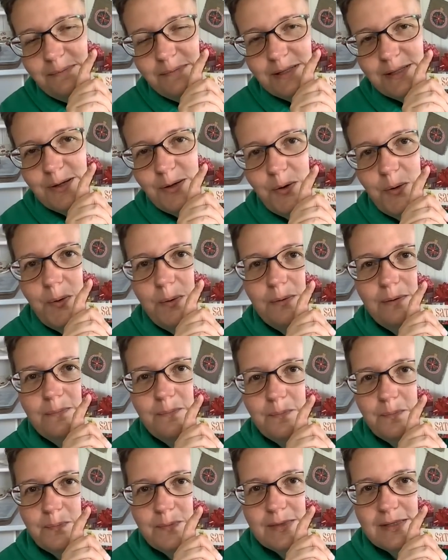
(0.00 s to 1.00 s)
So
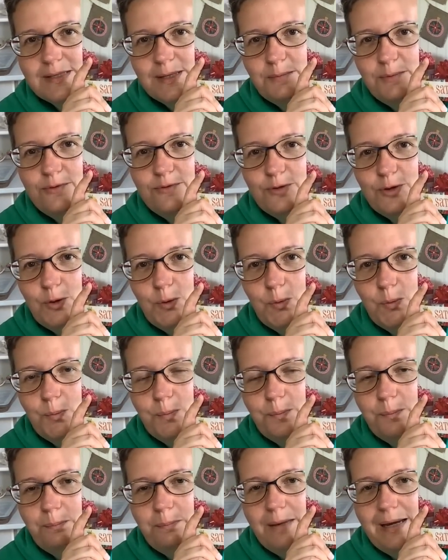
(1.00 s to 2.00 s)
some of you
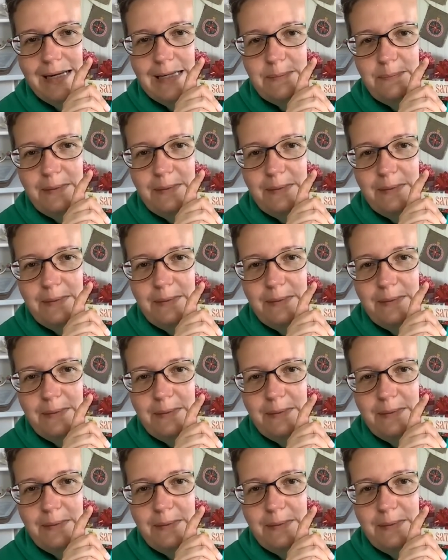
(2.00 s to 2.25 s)
might